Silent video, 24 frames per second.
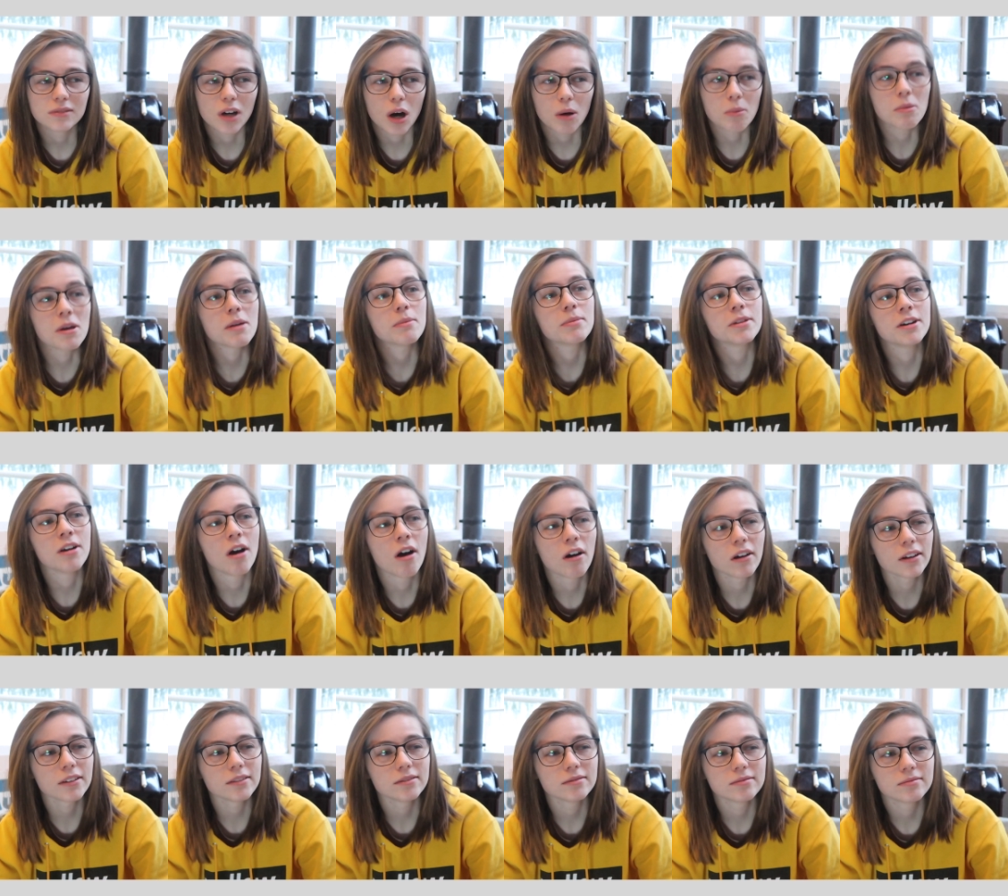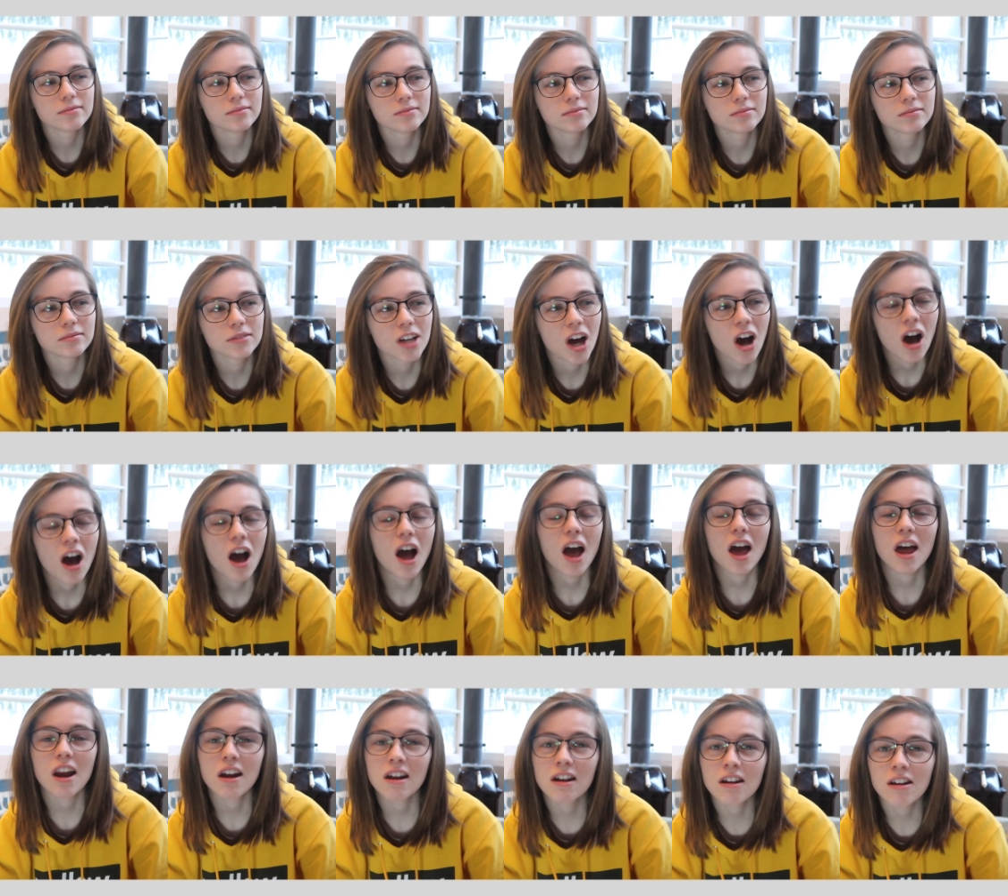Or maybe not.
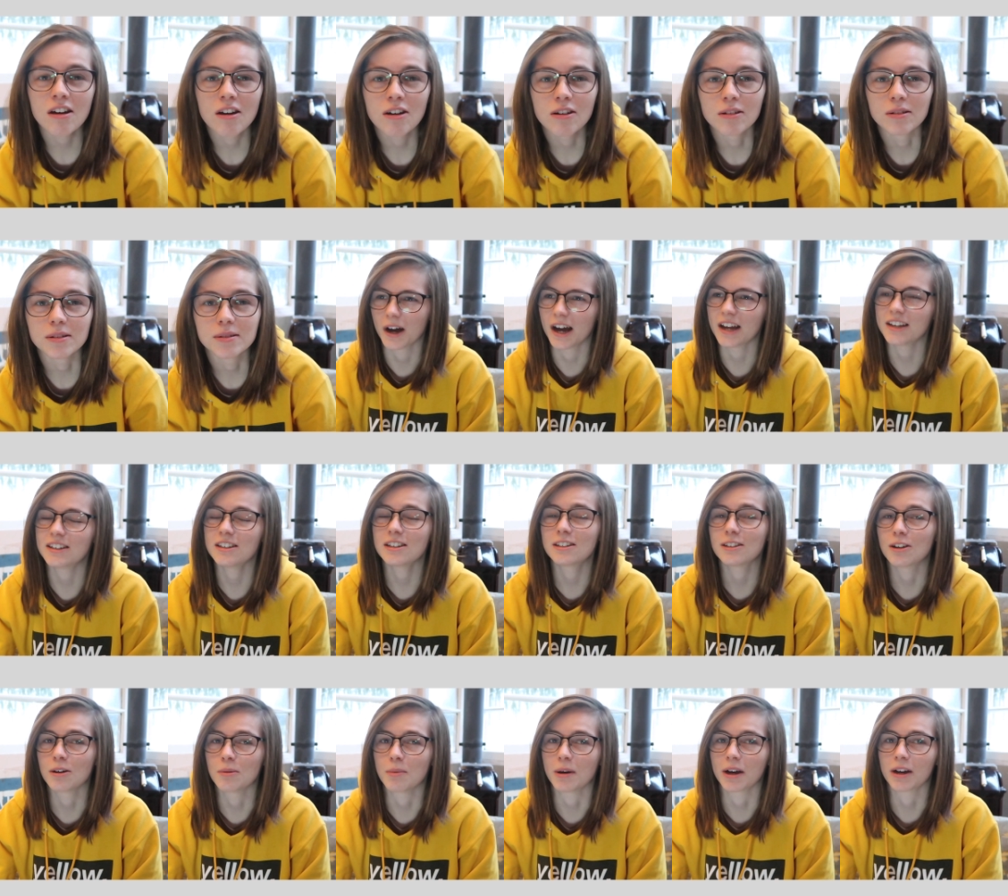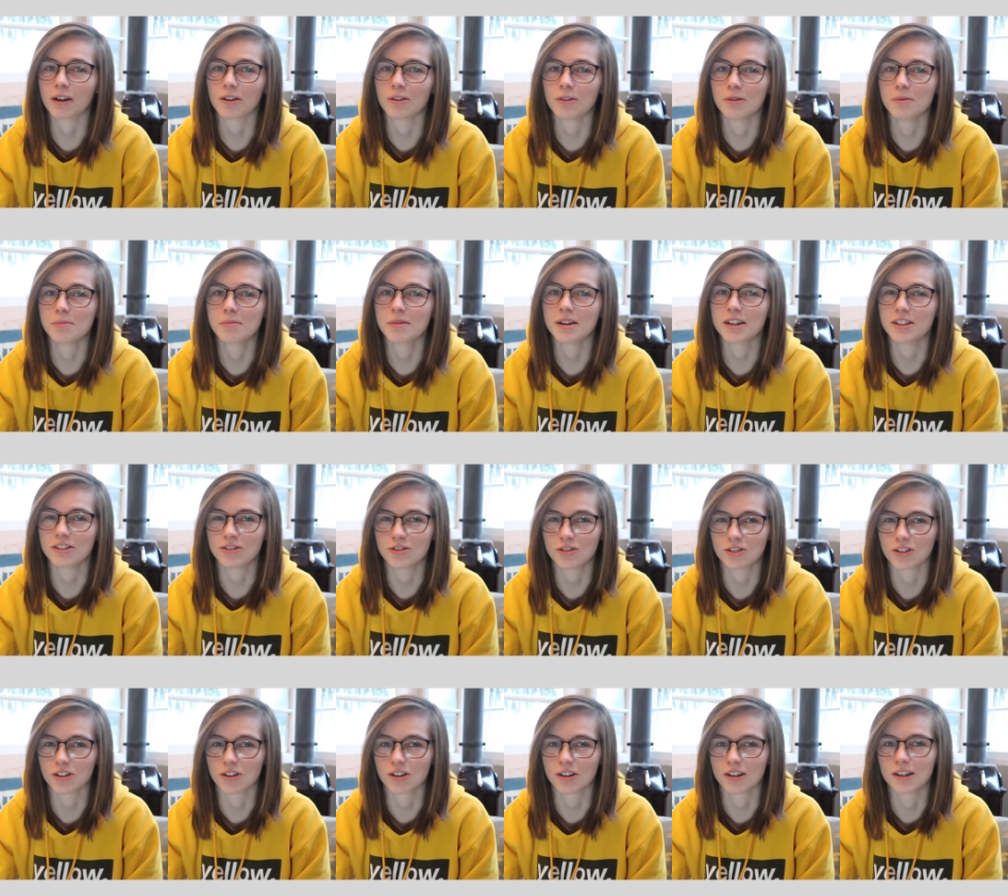I don't know. I did go back home, as you
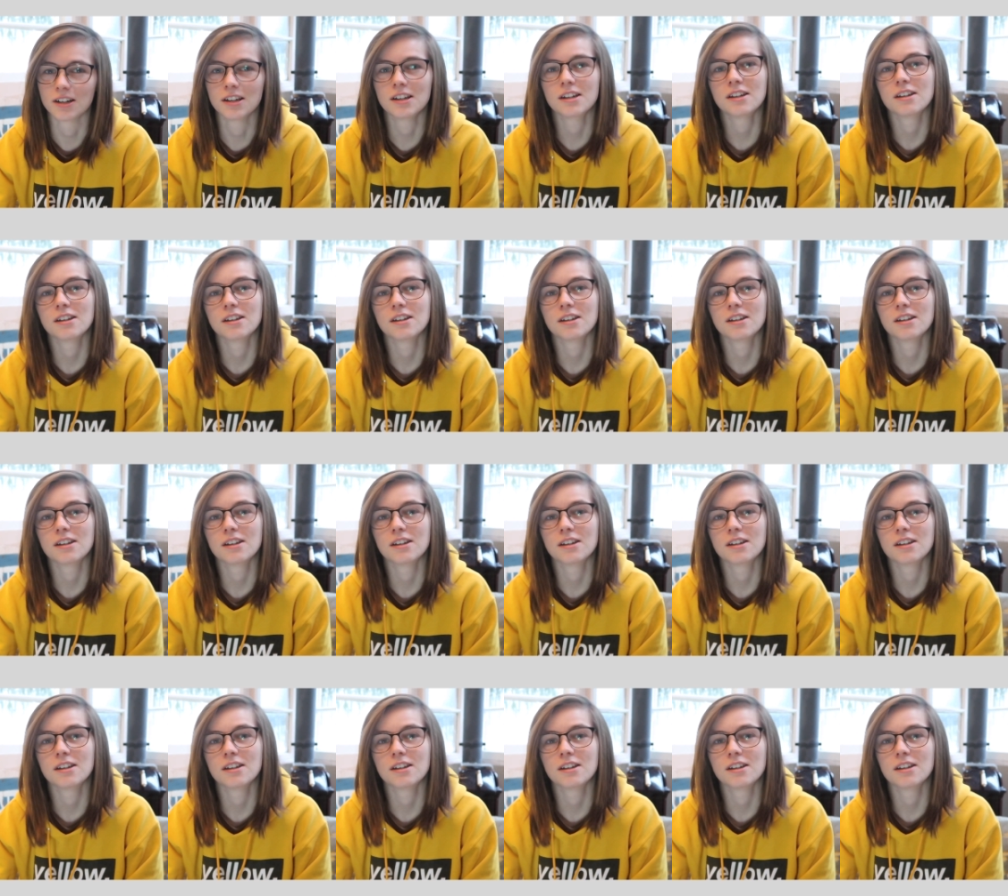saw.